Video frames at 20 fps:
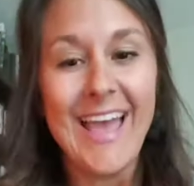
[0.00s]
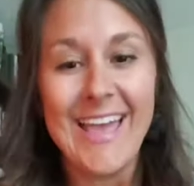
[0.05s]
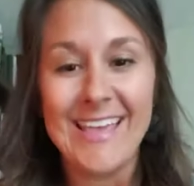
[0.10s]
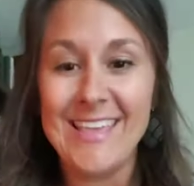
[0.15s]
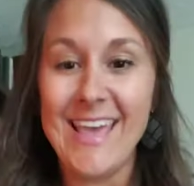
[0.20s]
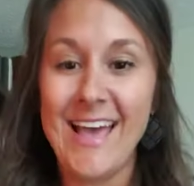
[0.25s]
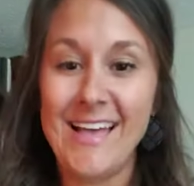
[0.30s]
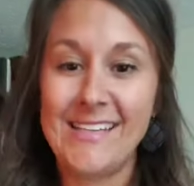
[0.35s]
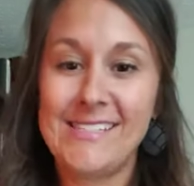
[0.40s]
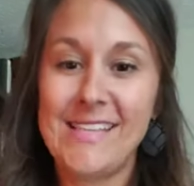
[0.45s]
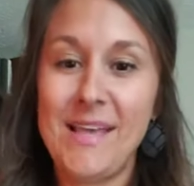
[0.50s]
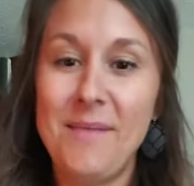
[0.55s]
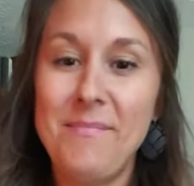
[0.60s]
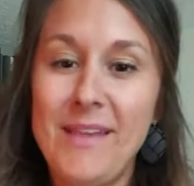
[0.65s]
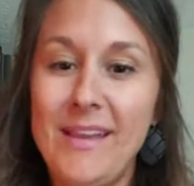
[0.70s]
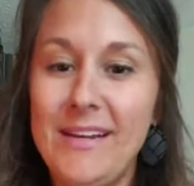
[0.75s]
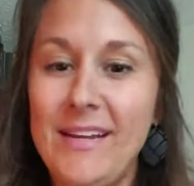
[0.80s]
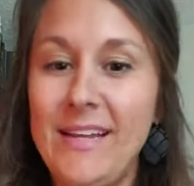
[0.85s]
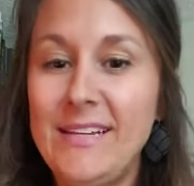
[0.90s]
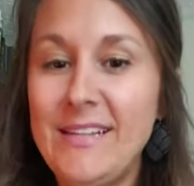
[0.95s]
Yes,
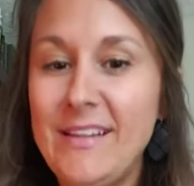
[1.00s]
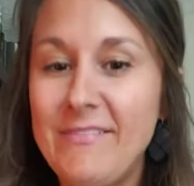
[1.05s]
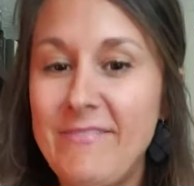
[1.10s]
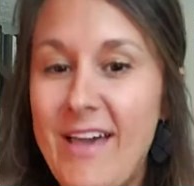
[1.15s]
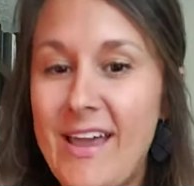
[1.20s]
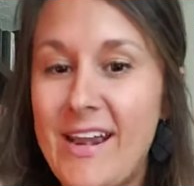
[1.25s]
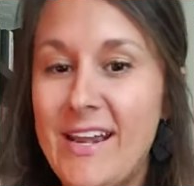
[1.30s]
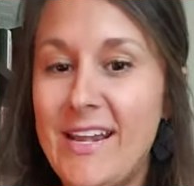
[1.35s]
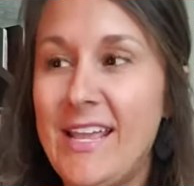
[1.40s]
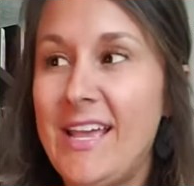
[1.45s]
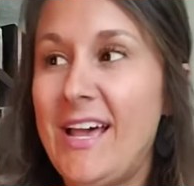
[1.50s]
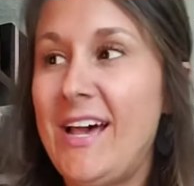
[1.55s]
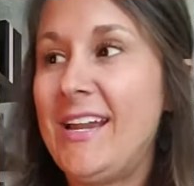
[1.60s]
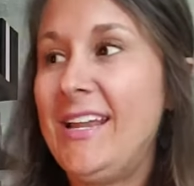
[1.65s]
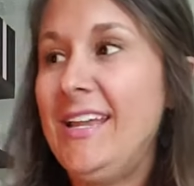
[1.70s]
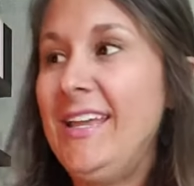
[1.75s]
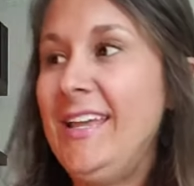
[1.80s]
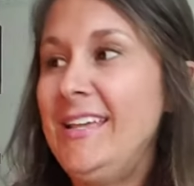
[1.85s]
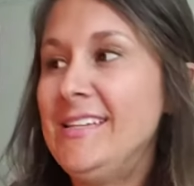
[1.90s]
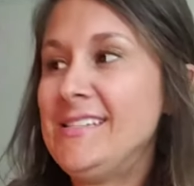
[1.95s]
Amanda Nevada Neon
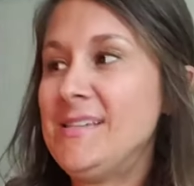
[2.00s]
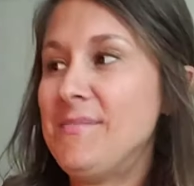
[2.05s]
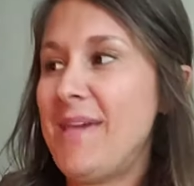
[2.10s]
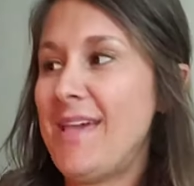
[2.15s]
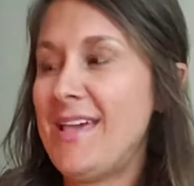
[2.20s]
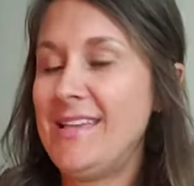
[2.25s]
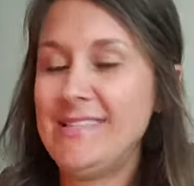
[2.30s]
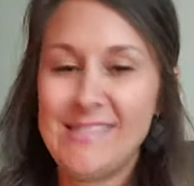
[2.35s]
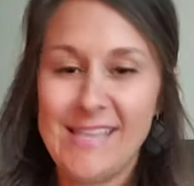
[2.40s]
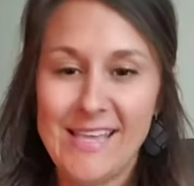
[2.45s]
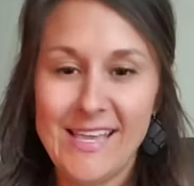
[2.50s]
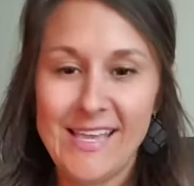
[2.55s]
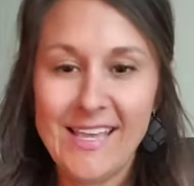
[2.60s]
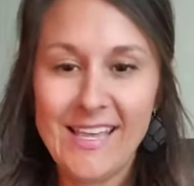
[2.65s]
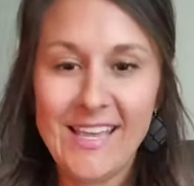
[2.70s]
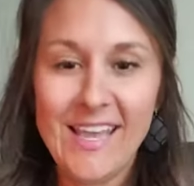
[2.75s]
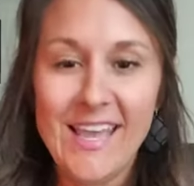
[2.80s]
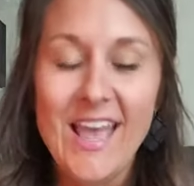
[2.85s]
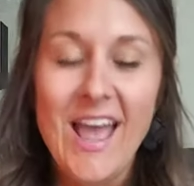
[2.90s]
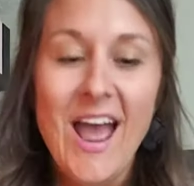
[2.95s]
is
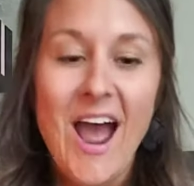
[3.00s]
amazing.